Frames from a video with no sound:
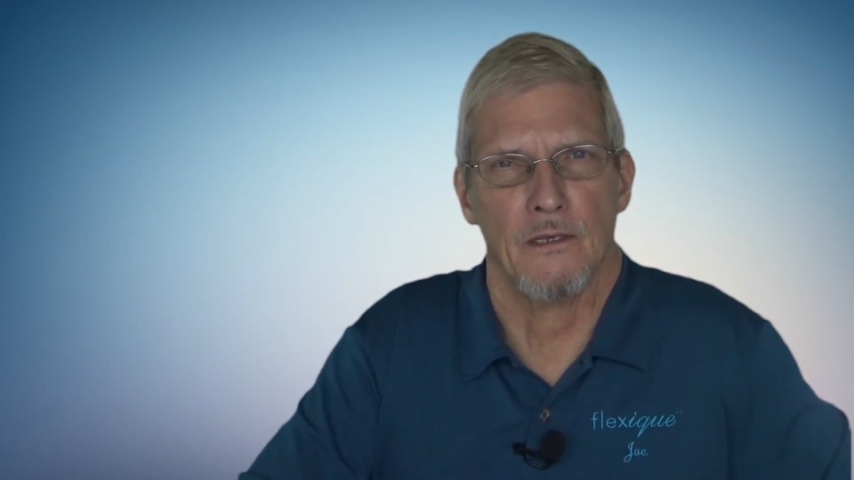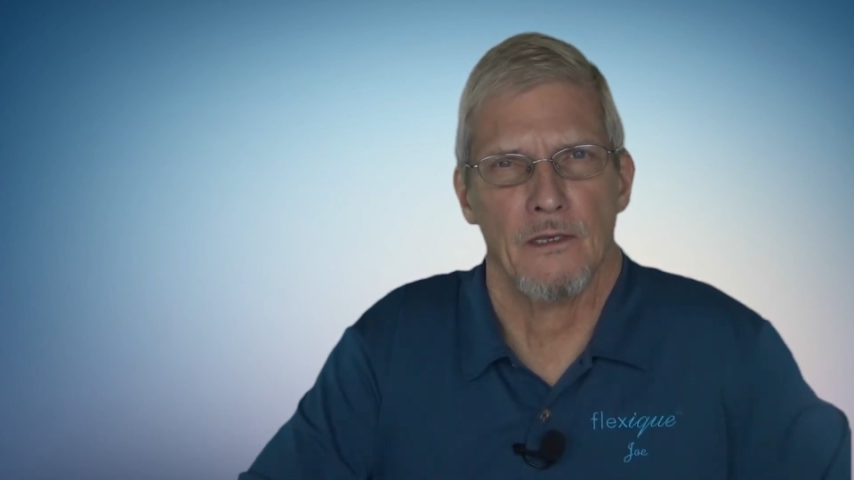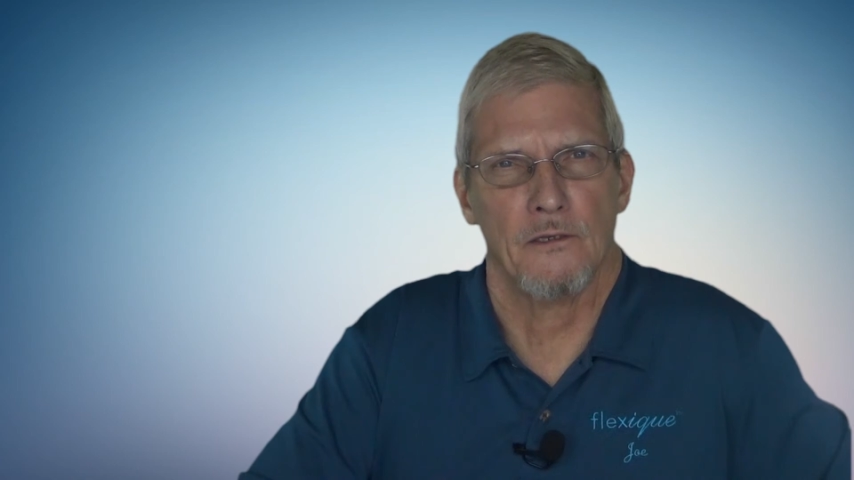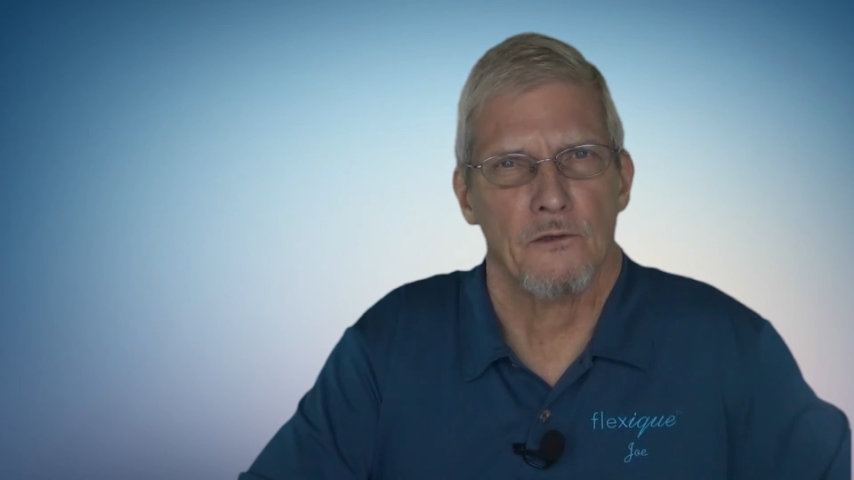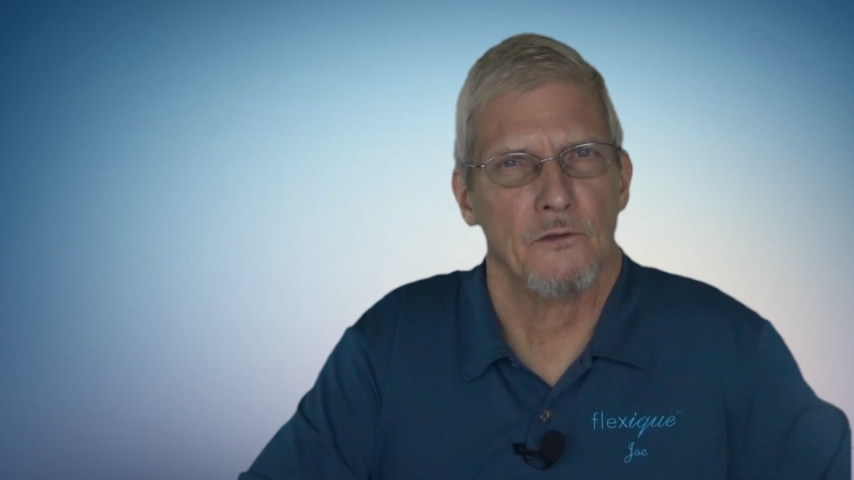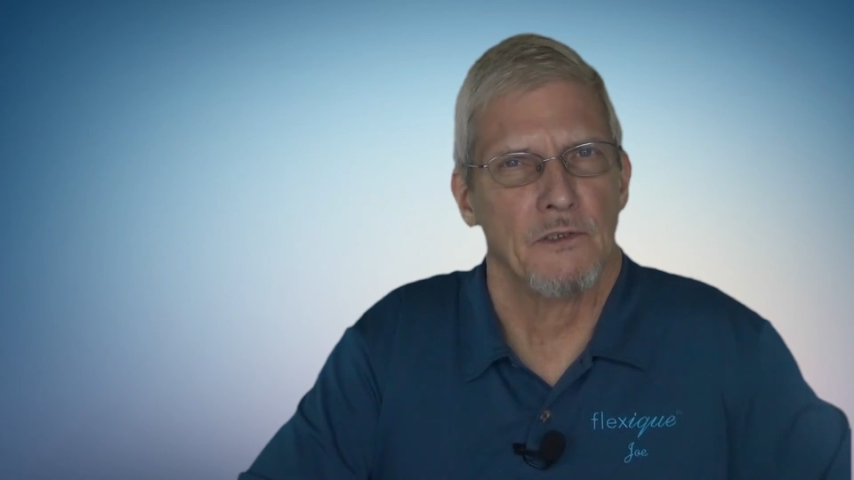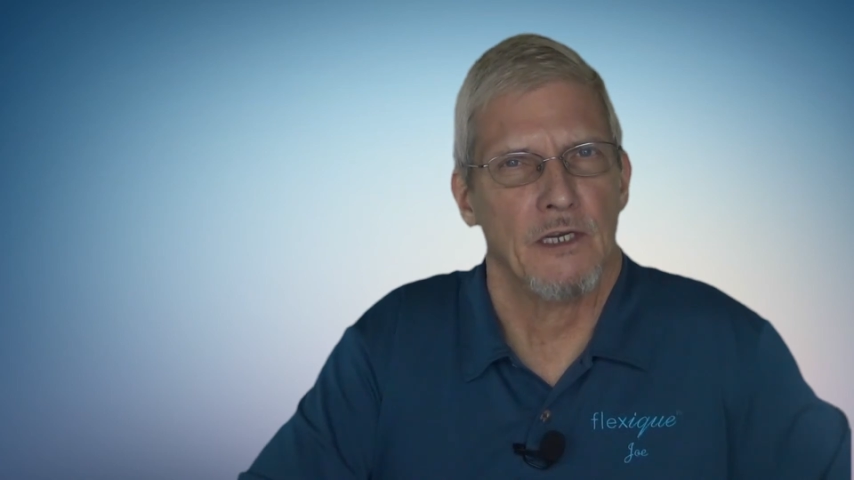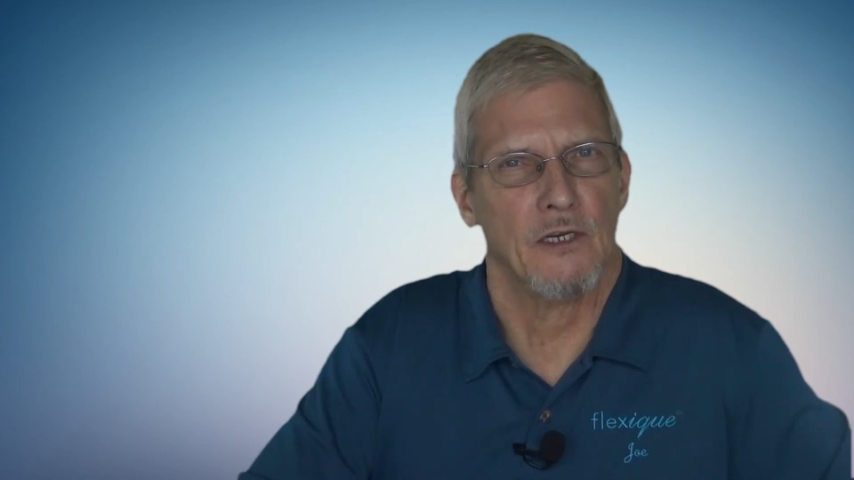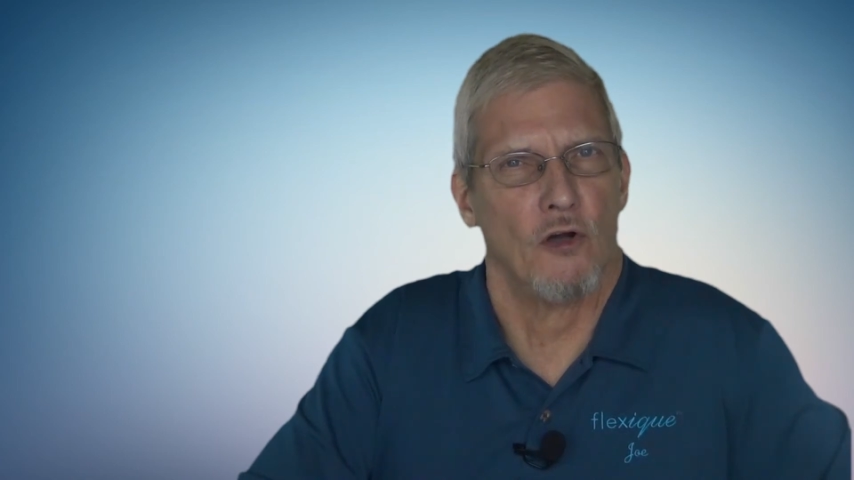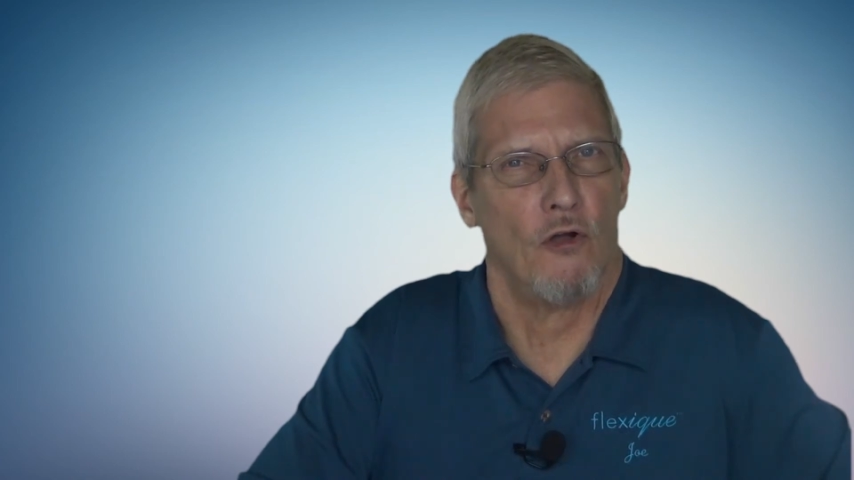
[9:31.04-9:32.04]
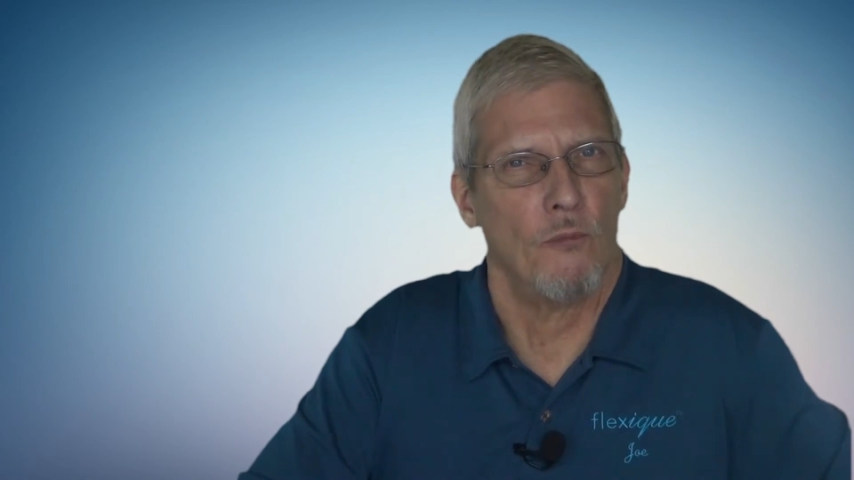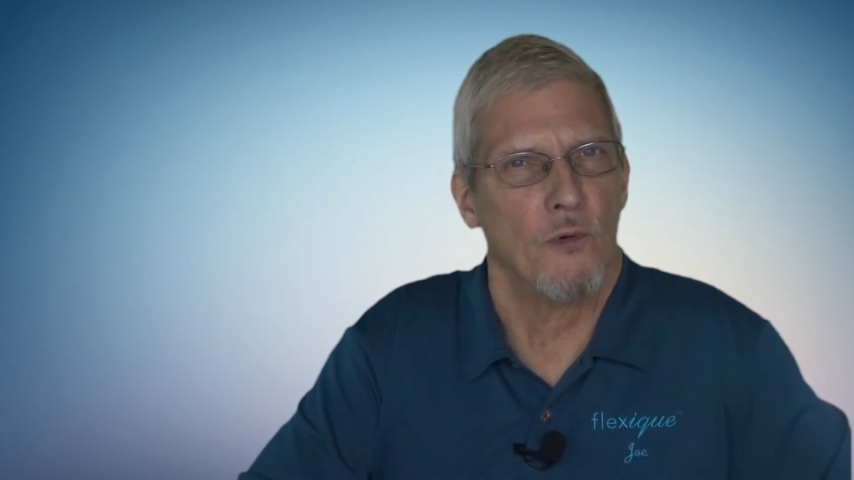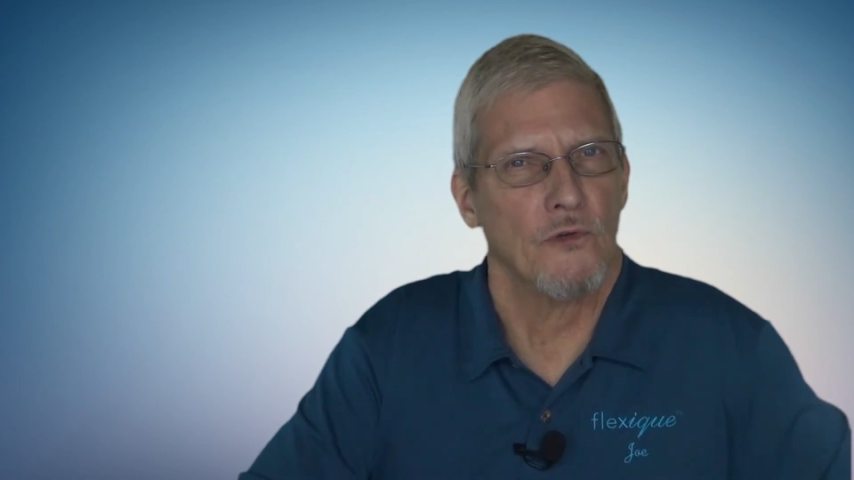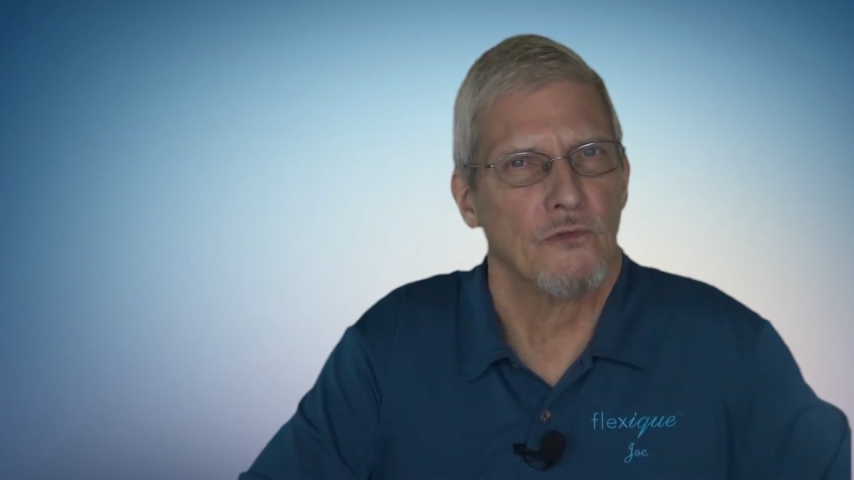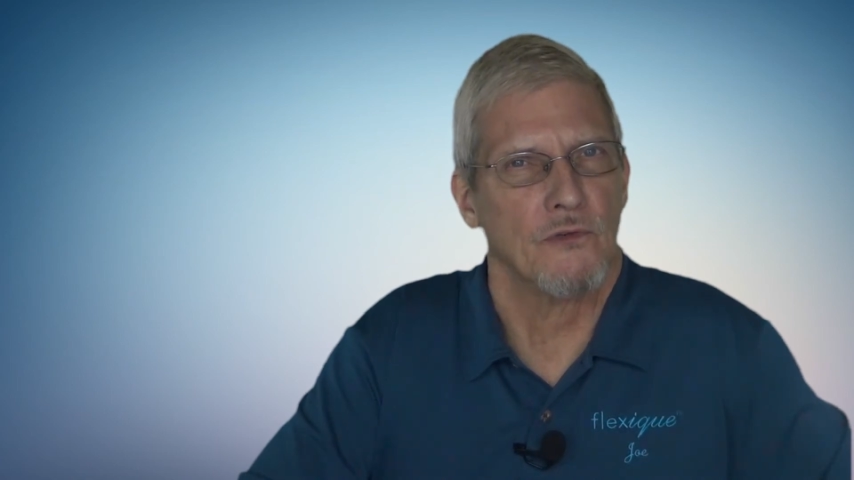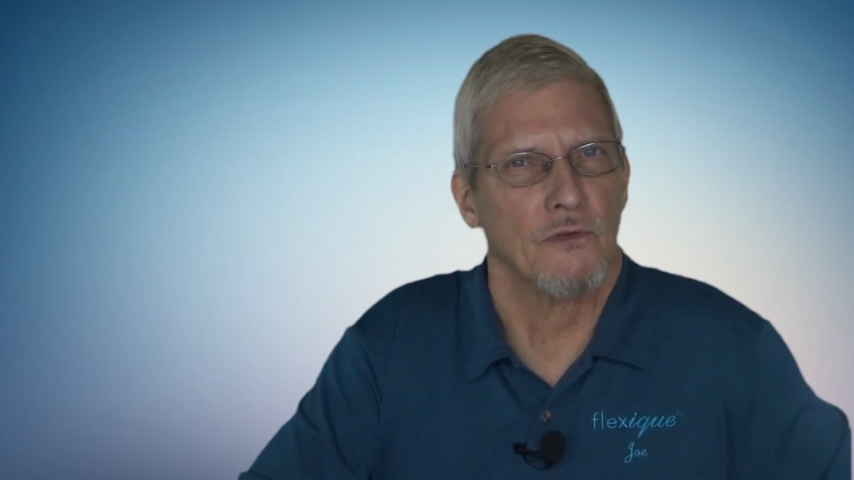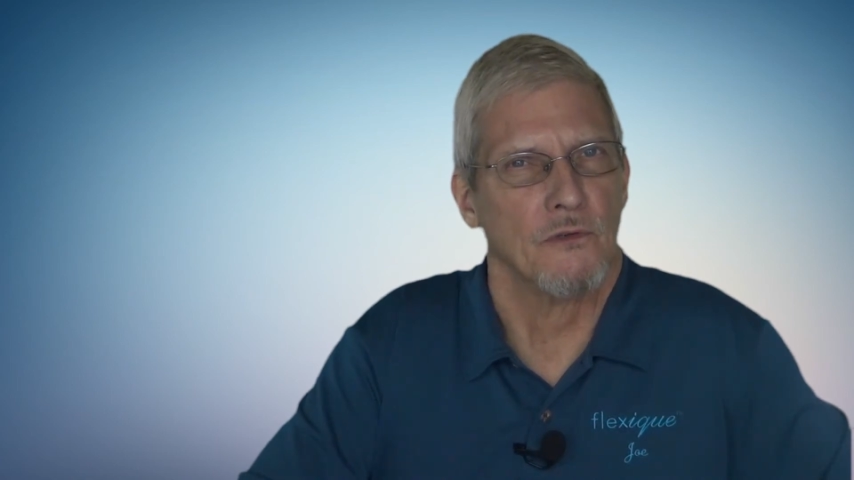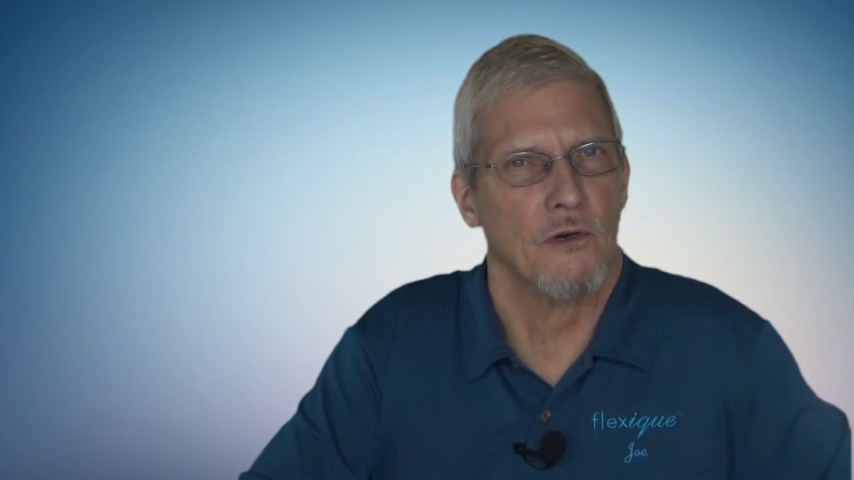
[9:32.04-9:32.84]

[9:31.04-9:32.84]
It could get almost